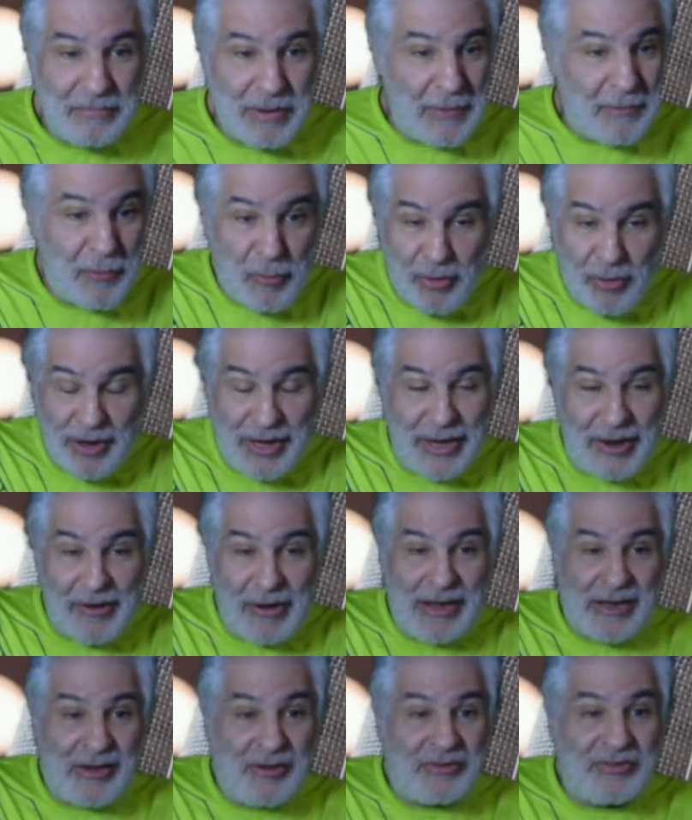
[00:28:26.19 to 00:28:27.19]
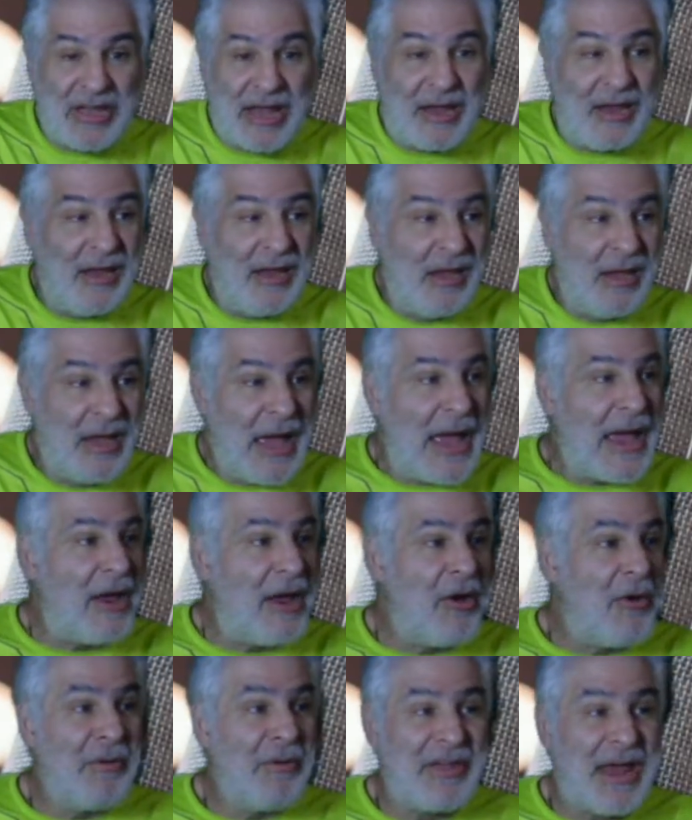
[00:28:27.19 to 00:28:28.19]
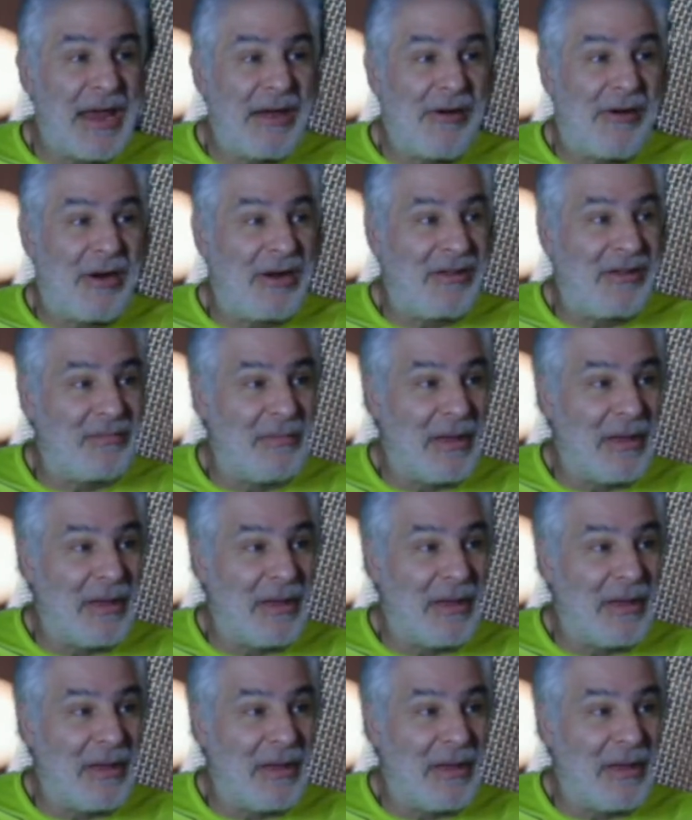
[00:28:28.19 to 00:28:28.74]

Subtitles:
People will hear it and they'll say, hey, who was that artist?